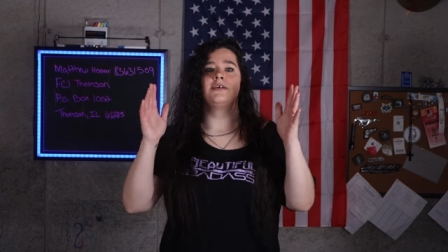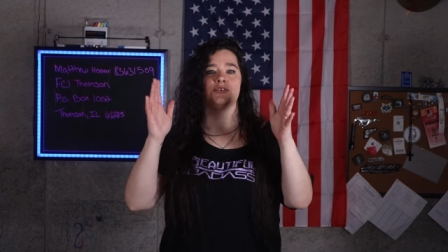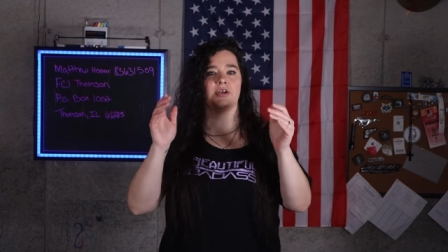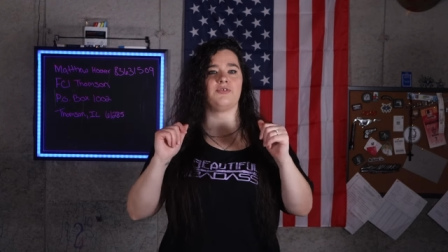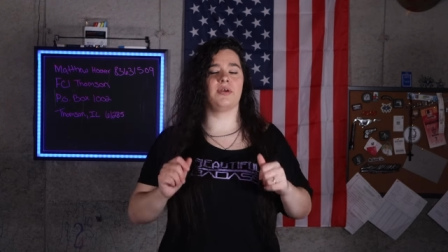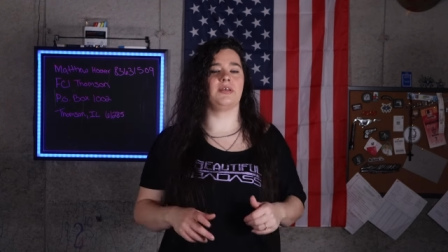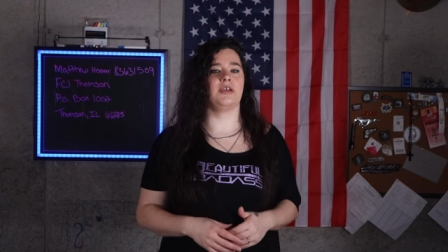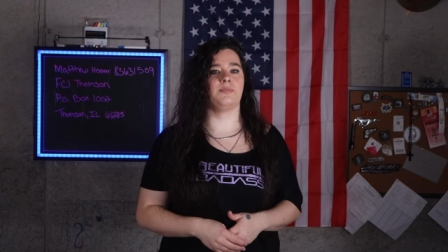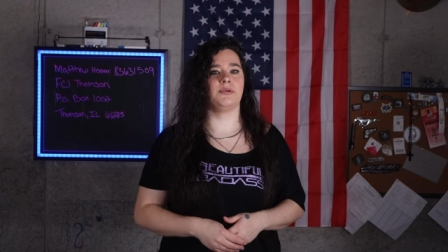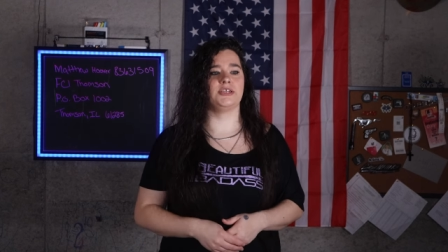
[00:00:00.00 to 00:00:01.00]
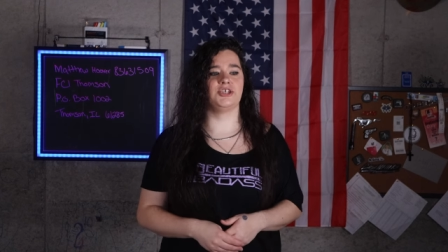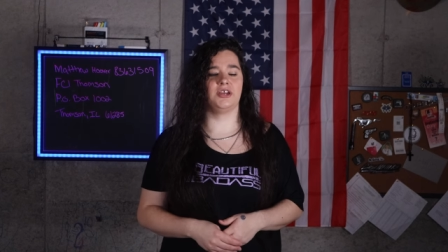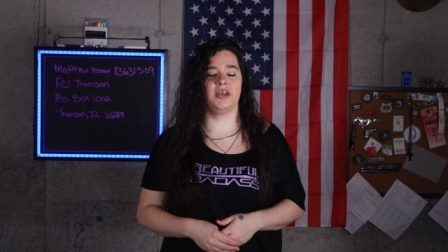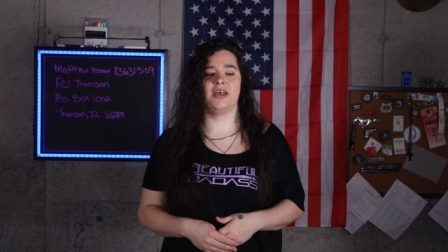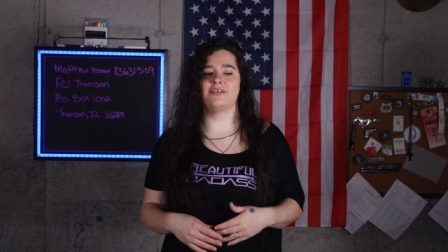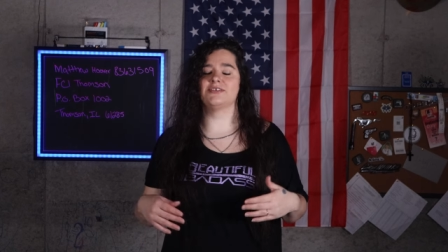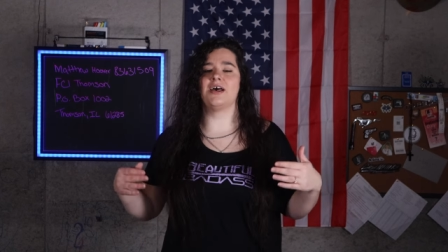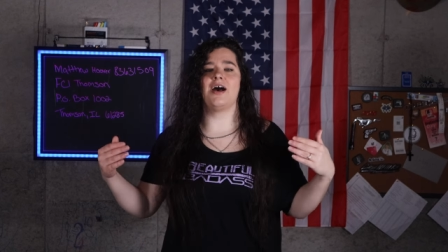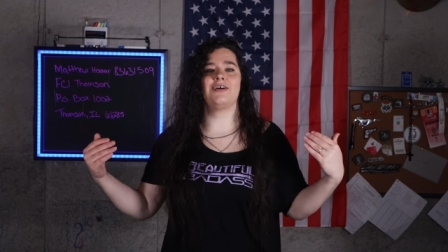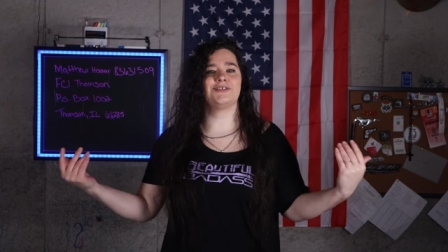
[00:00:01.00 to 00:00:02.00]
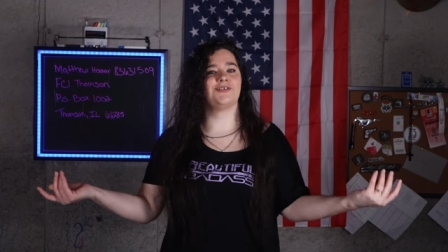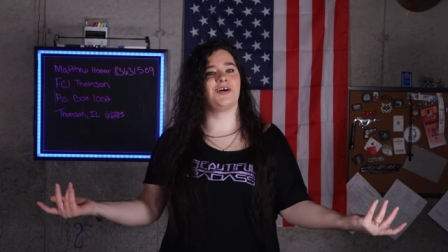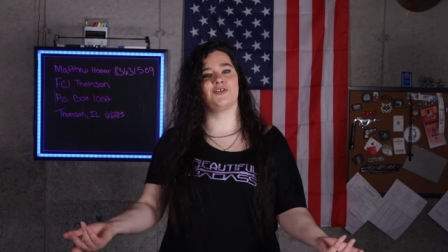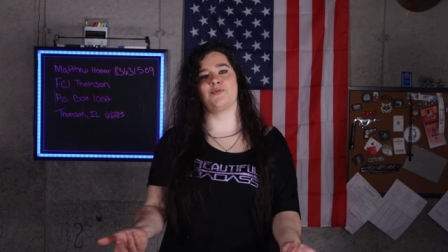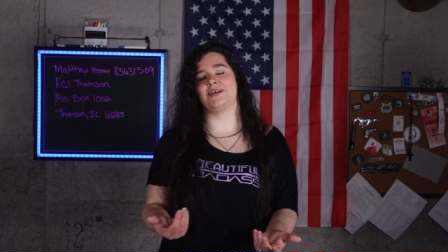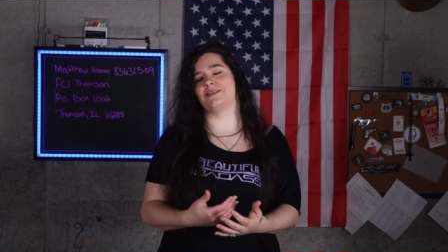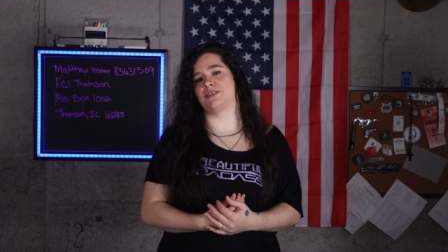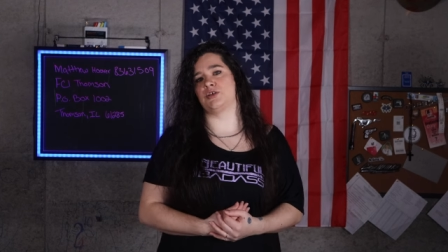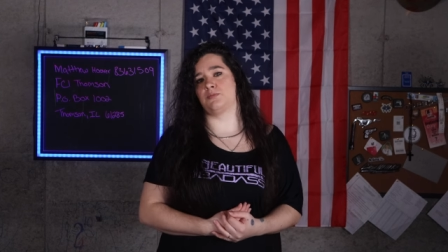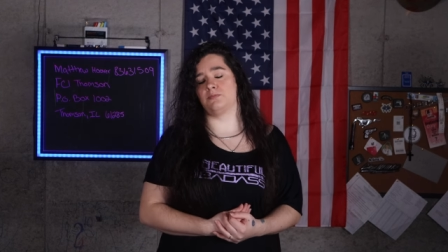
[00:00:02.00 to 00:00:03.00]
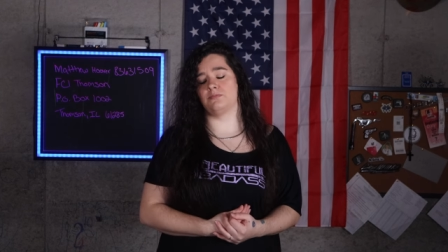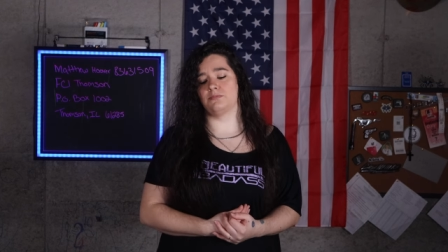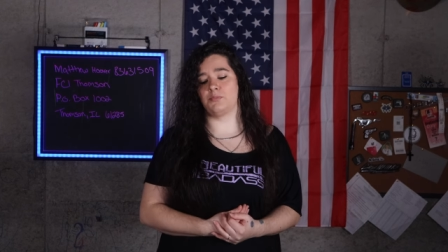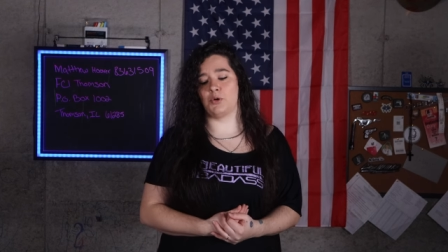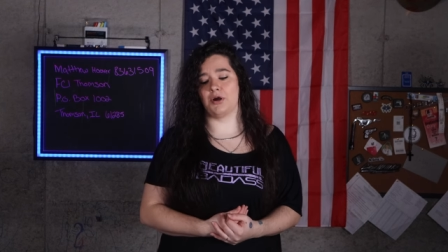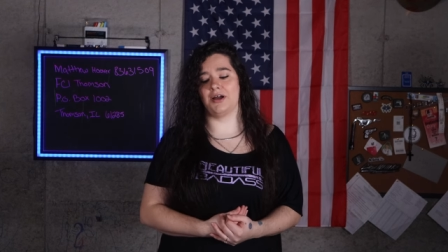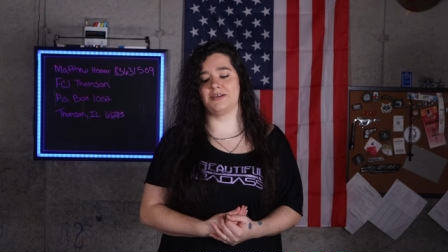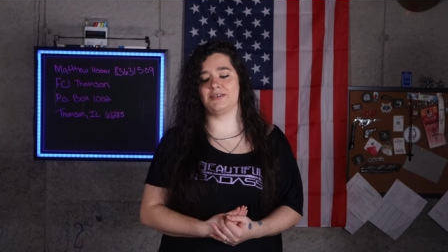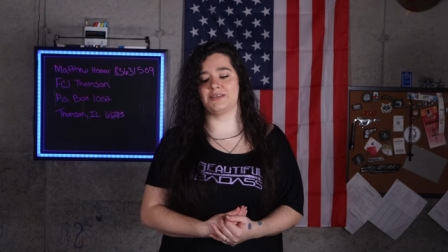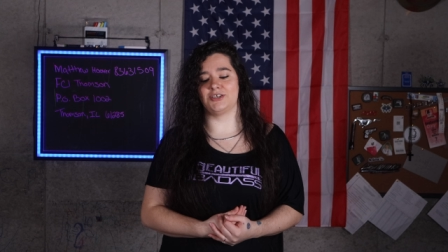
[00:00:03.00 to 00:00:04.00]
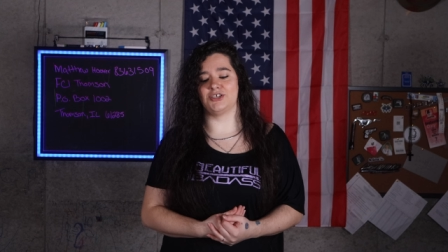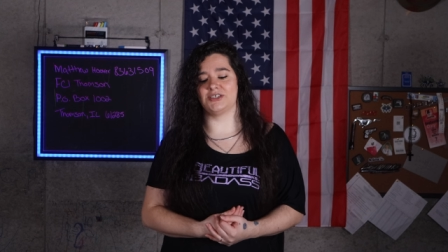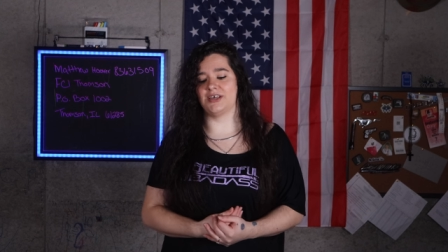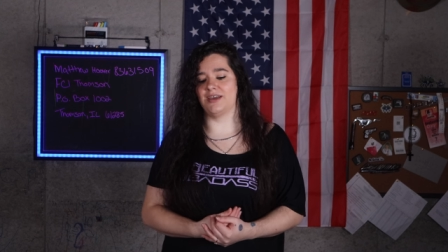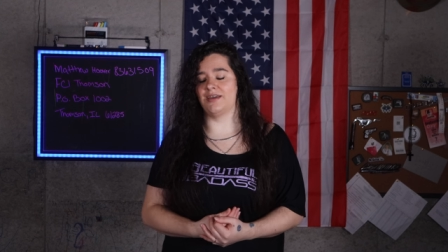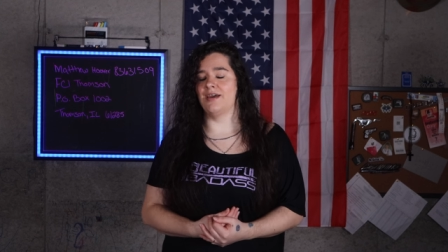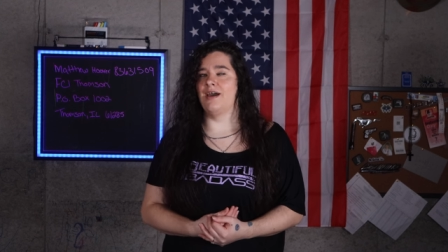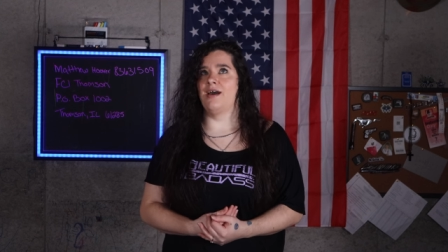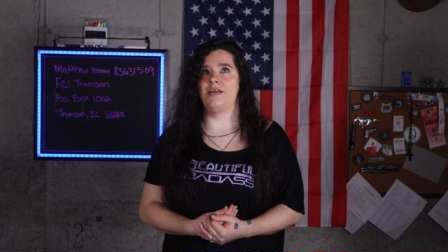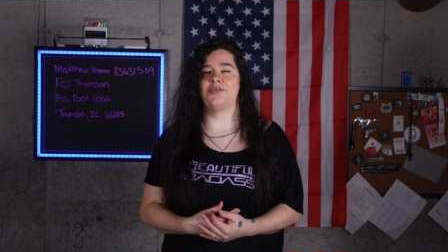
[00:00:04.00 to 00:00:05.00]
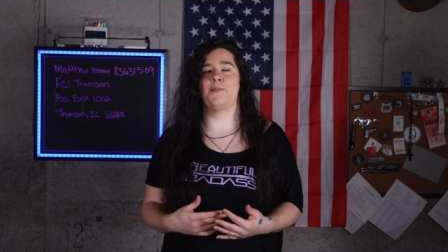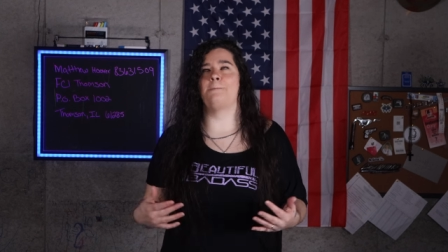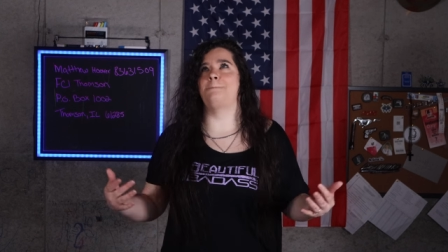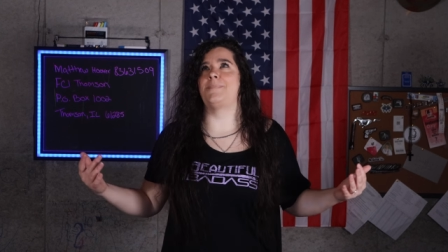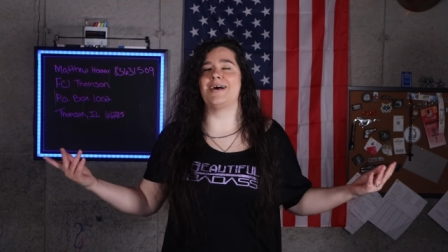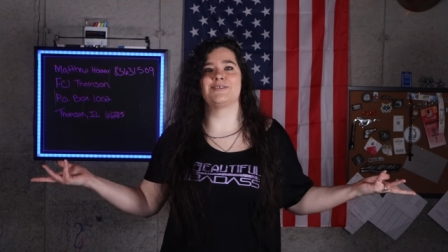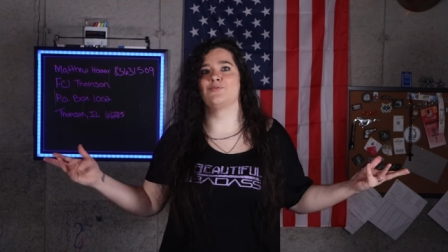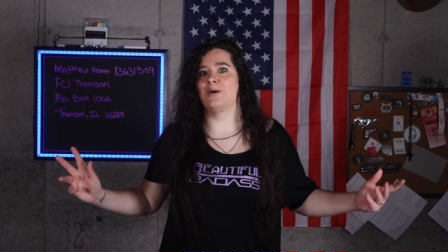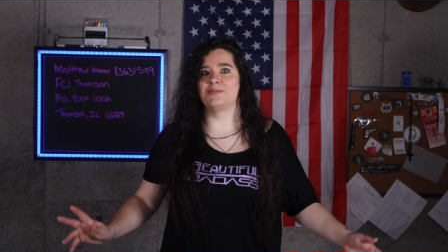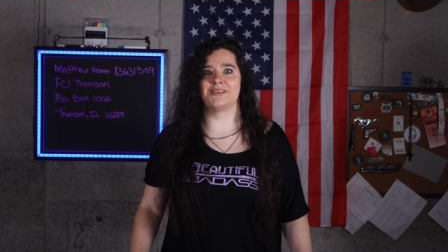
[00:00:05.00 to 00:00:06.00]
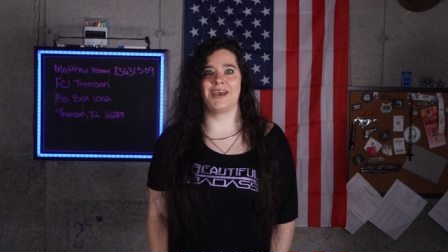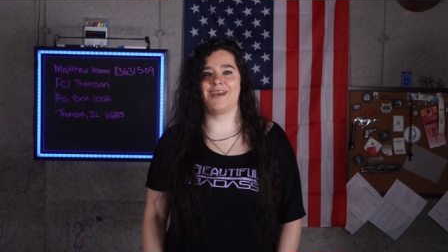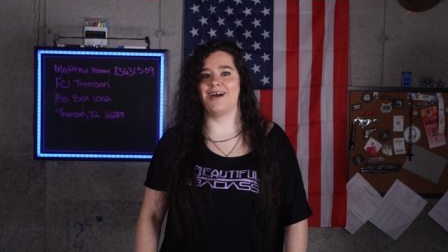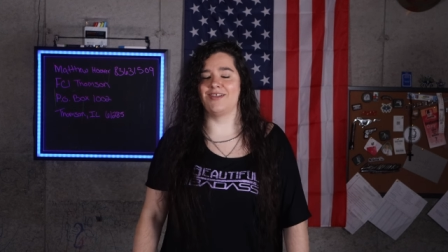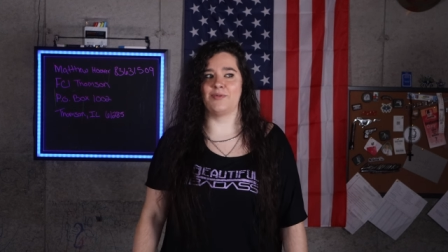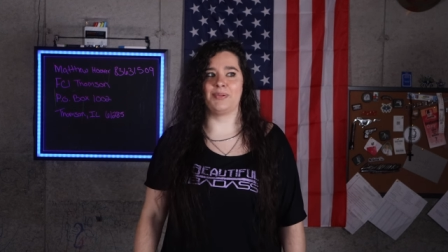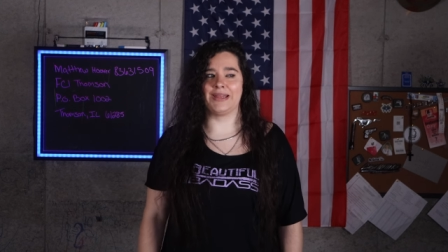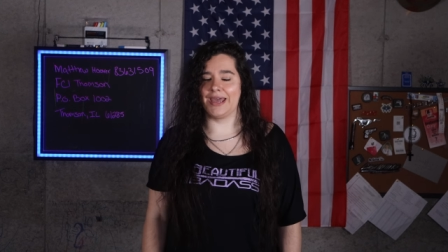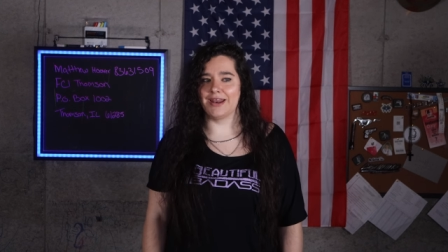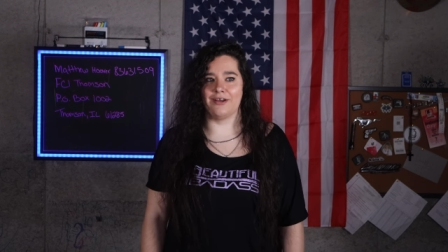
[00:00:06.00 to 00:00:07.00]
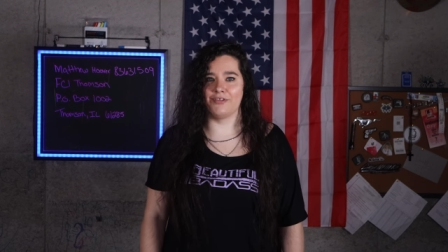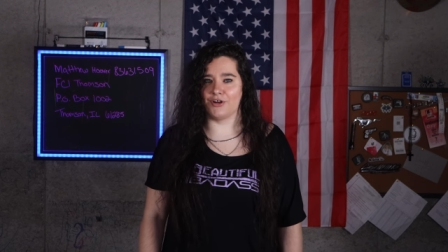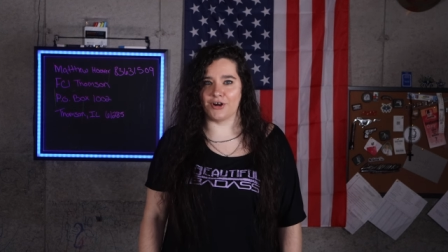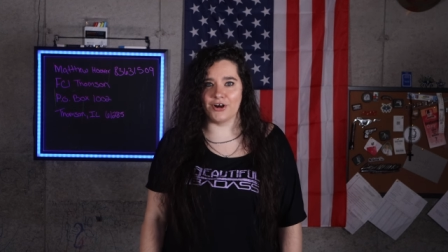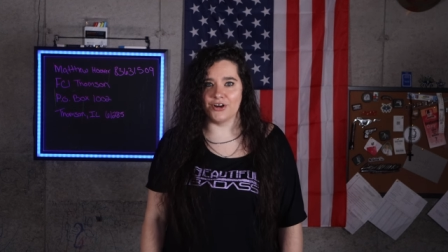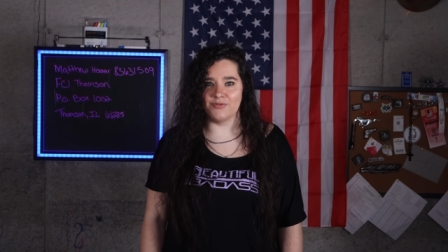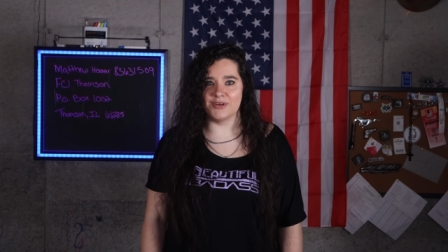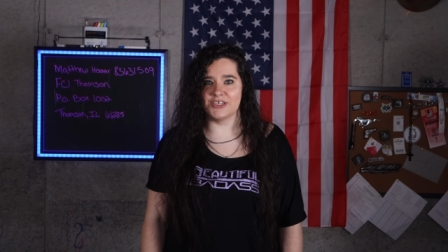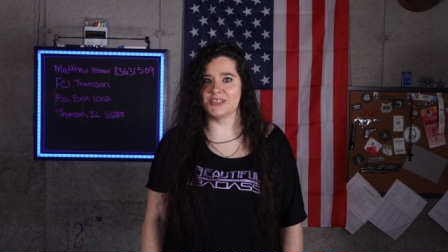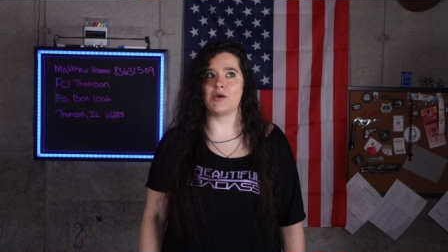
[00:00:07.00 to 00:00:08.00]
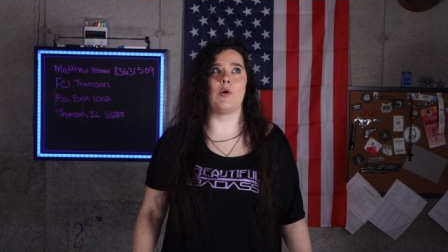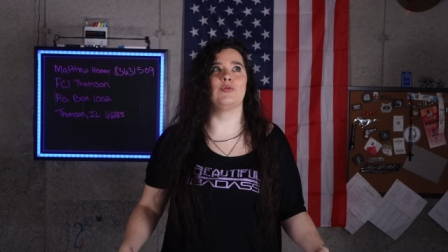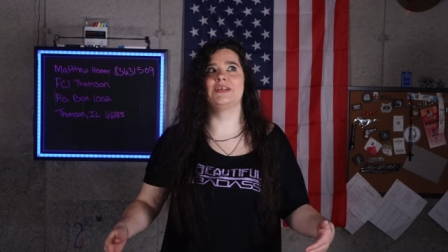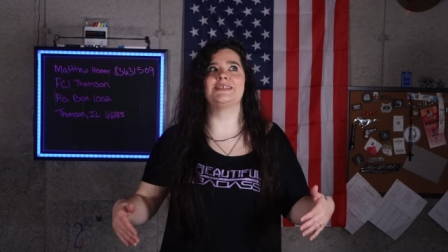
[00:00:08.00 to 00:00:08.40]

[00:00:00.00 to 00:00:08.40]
So I greatly appreciate it. And there's also other ways to support us such as like the best website on the planet of the earth, which is only